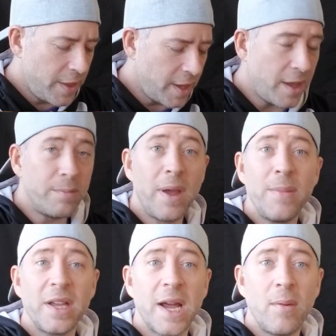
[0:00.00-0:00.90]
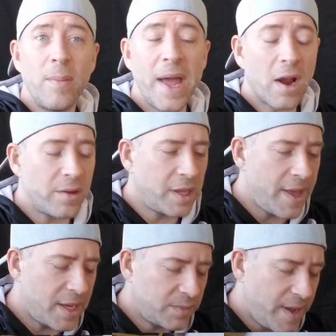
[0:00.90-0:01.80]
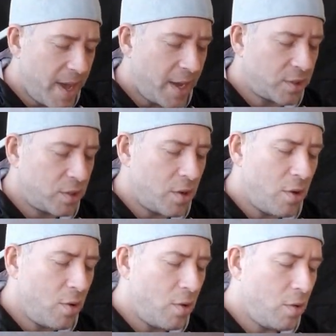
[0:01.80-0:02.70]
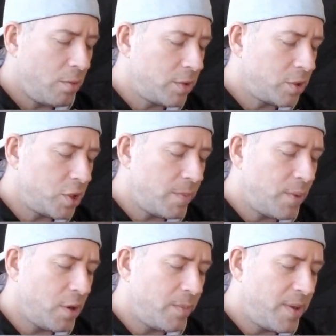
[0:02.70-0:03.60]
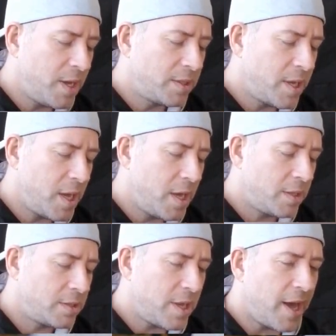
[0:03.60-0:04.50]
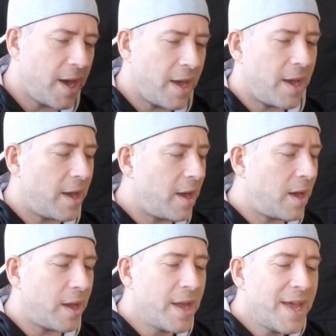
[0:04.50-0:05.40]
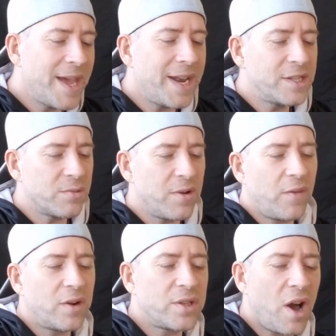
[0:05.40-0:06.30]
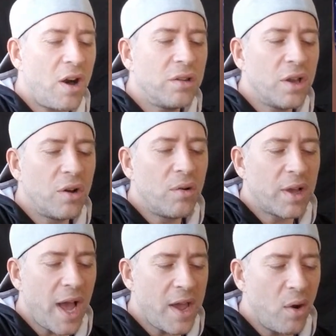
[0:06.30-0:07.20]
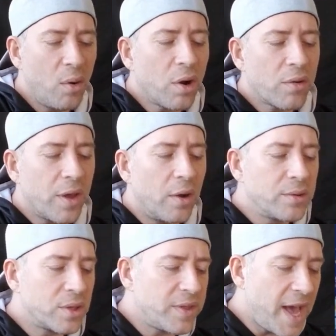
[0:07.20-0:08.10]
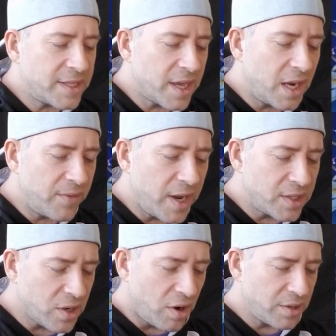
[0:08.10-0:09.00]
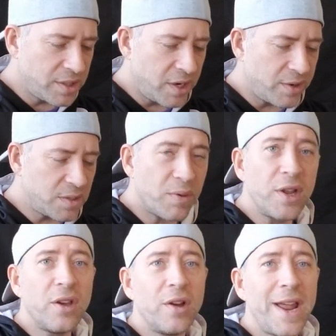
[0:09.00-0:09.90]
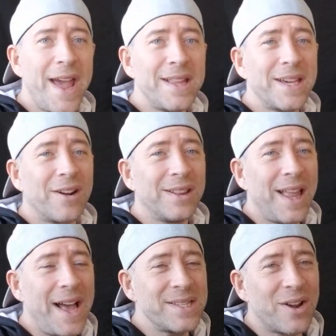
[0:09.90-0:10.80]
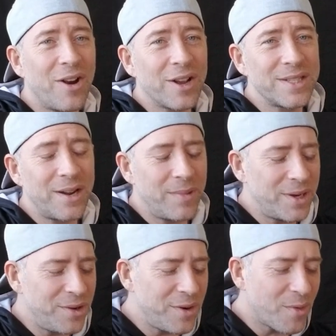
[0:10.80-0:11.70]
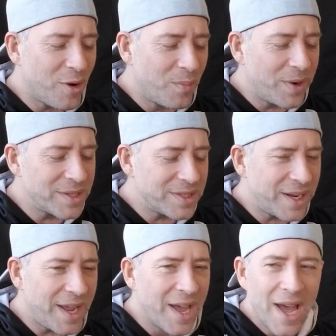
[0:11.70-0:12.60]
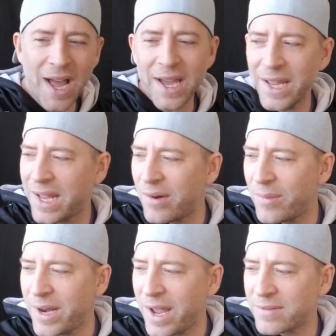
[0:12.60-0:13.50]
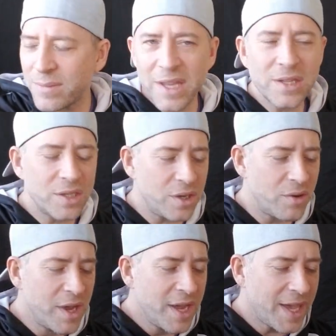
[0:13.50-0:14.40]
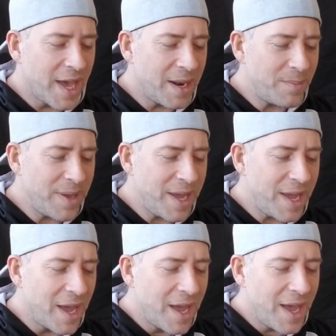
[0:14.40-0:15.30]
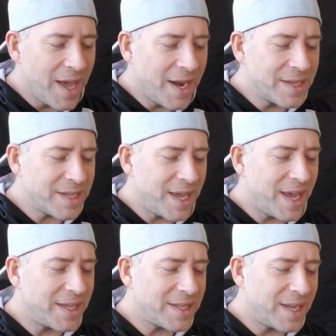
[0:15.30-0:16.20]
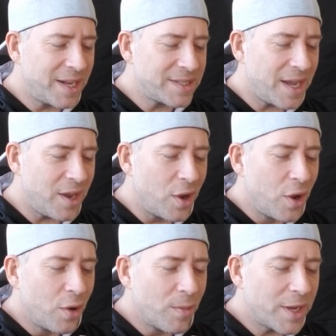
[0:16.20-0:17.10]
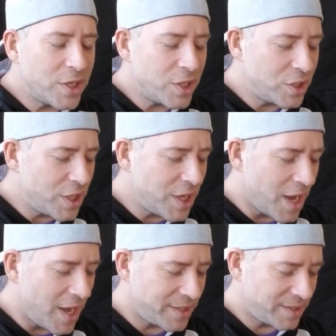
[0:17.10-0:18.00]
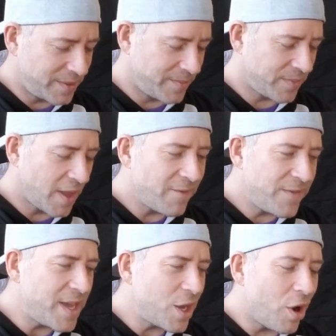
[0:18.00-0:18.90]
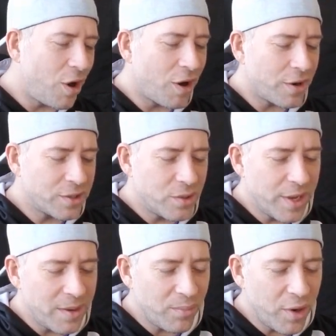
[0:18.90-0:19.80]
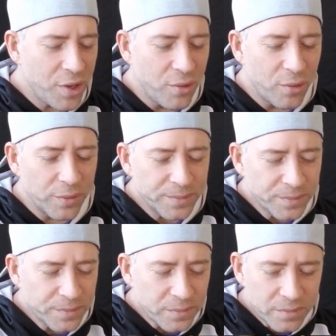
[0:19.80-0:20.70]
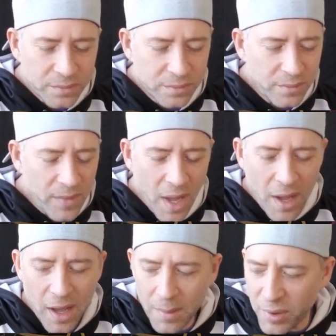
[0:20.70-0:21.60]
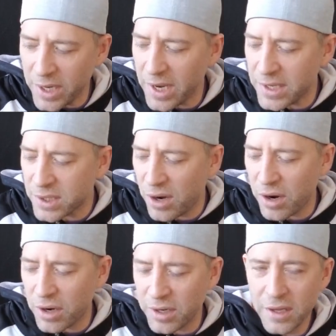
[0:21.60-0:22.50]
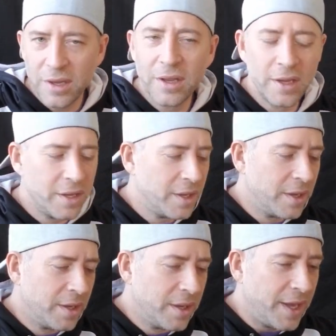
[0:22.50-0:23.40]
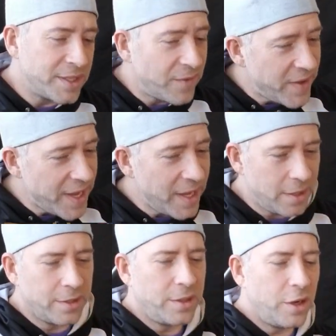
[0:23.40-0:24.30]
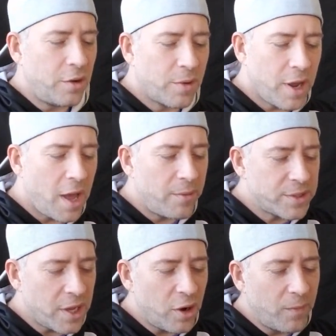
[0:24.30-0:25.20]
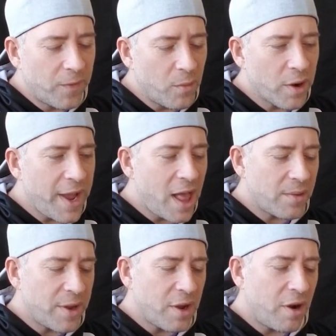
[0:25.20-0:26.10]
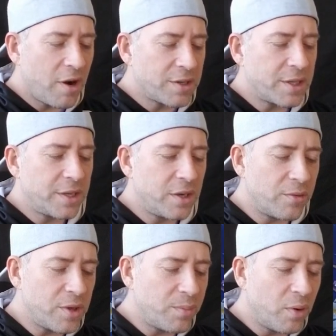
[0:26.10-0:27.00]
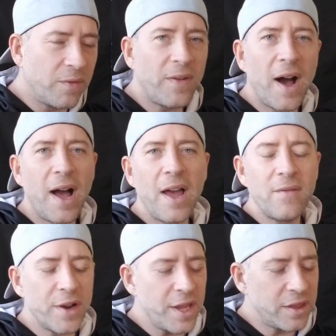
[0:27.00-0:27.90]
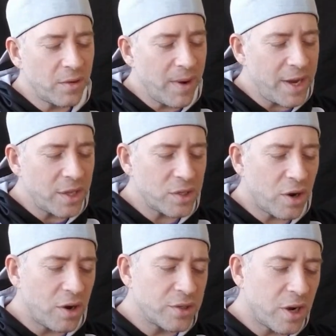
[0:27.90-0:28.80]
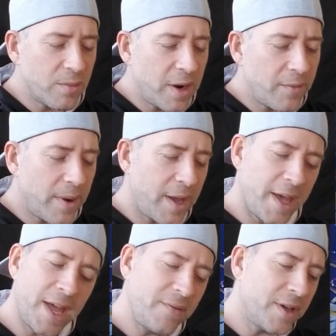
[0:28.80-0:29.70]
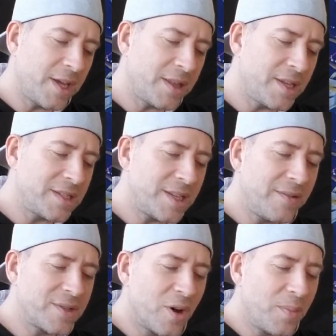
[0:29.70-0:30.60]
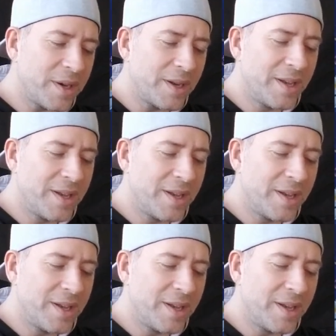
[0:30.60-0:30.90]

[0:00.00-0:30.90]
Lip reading: And maybe a double banger on the last pack. So the GM Poke Peak says, nah. It is reverse hollow Kyogre, though. So that's kind of a nice card. Centering is pretty good. And can our last card, because I don't want to do any more openings today. I got to get on with my day. I have some things to do. Can it be? It is a hit. It is a Regigigas V card. So again, pretty cool. Pretty nice card. it's a V. You know, we're always kind of hoping for more gallery cards. You know, when you pull 5 or you get the Radiant Charizard, whatever, I can't even get these sleeves open.